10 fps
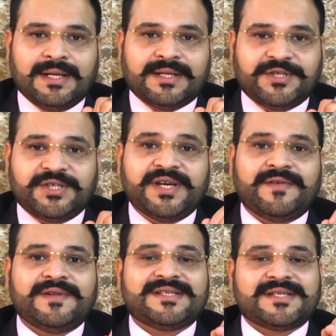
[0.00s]
The
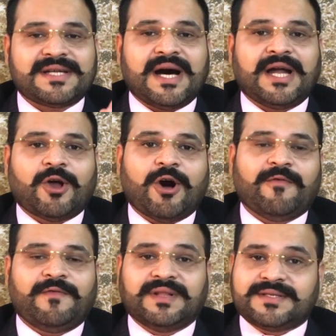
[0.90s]
year will start
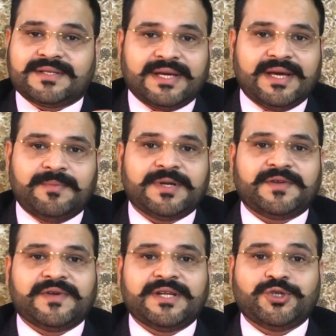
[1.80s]
off with a square
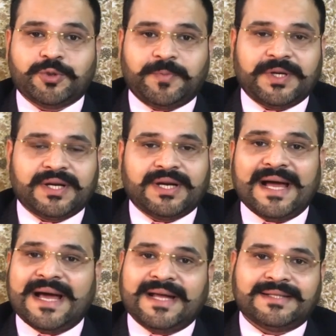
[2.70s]
between
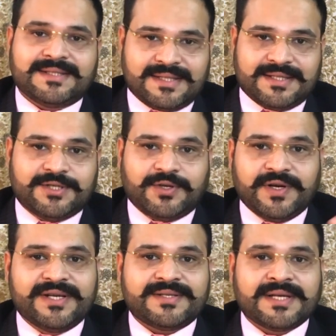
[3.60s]
Jupiter and
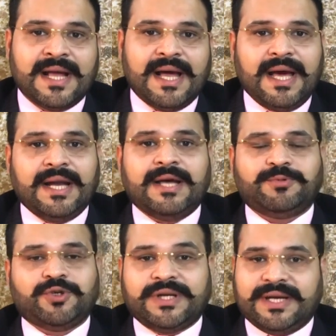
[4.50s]
Sagittarius and
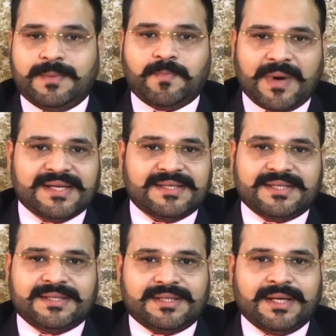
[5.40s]
Neptune in
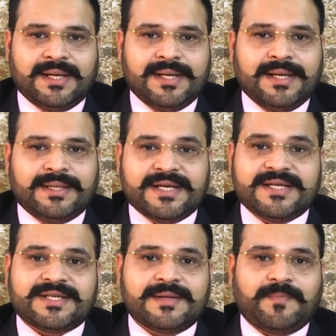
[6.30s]
Pisces.
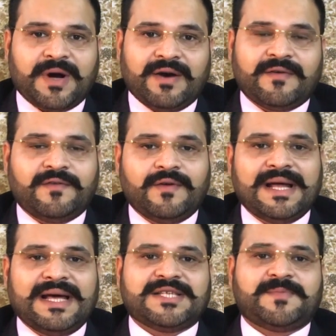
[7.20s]
This powerful
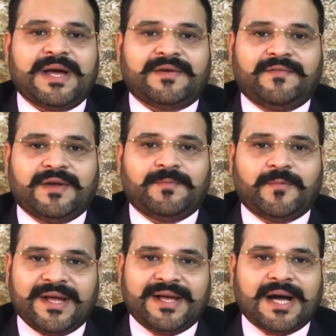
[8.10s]
aspect will
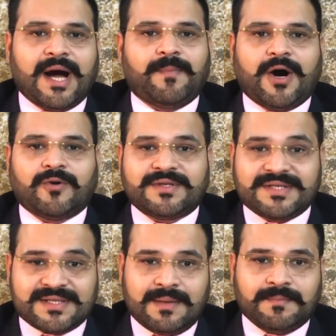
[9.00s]
bring about
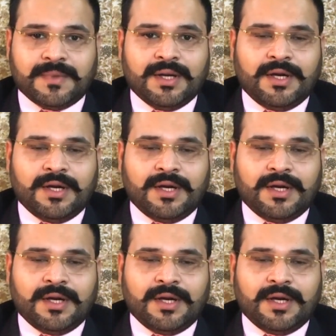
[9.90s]
some